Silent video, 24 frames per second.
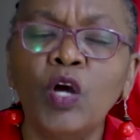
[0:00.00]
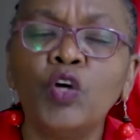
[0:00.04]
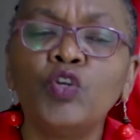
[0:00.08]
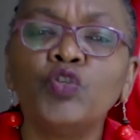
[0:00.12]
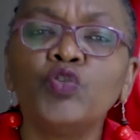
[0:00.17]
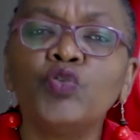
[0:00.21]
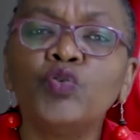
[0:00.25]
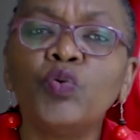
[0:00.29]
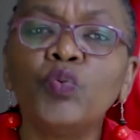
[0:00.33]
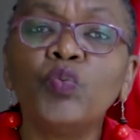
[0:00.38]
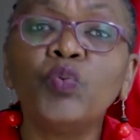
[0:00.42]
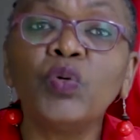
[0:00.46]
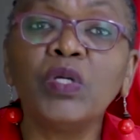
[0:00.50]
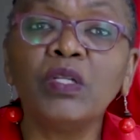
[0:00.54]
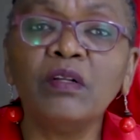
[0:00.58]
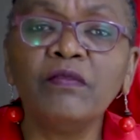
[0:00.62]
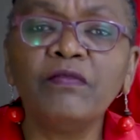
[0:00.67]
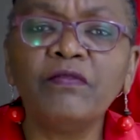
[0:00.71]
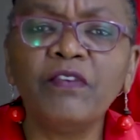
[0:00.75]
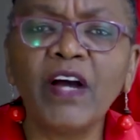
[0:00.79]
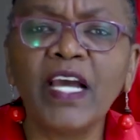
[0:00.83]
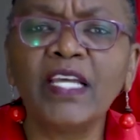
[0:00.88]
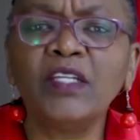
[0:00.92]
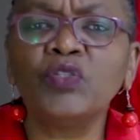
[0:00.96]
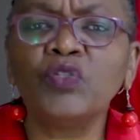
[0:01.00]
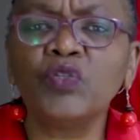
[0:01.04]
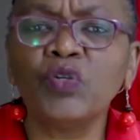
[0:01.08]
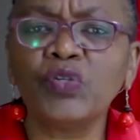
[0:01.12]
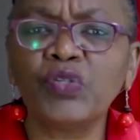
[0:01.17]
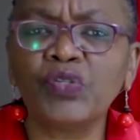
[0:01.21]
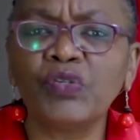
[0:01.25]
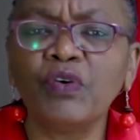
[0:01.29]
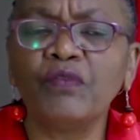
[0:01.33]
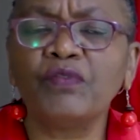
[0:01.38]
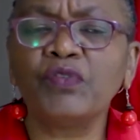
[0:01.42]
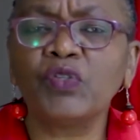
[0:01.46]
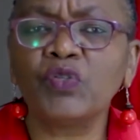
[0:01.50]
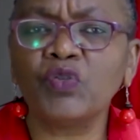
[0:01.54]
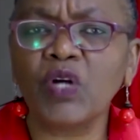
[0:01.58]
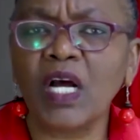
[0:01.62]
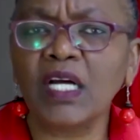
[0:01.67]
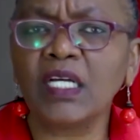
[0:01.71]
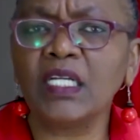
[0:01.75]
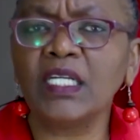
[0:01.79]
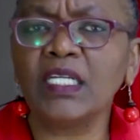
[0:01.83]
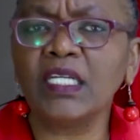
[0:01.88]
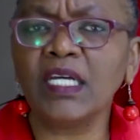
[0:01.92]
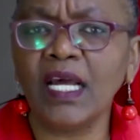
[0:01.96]
you will find yourself
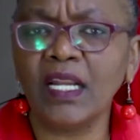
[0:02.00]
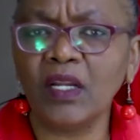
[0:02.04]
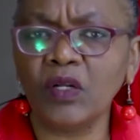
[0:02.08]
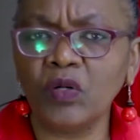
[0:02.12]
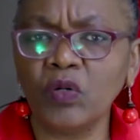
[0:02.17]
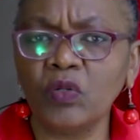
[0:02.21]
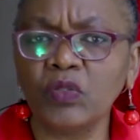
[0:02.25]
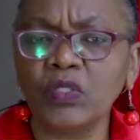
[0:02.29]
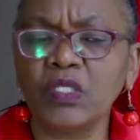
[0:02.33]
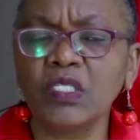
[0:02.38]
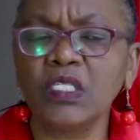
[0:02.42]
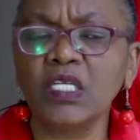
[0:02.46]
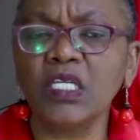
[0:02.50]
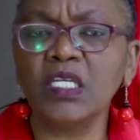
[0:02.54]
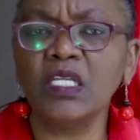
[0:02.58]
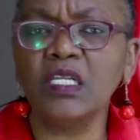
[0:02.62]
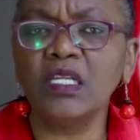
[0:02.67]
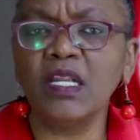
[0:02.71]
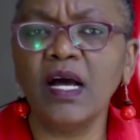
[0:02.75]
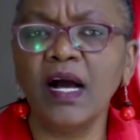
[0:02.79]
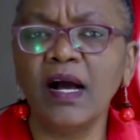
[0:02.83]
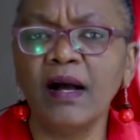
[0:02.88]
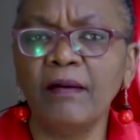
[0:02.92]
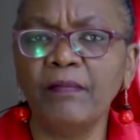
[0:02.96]
struggling a lot in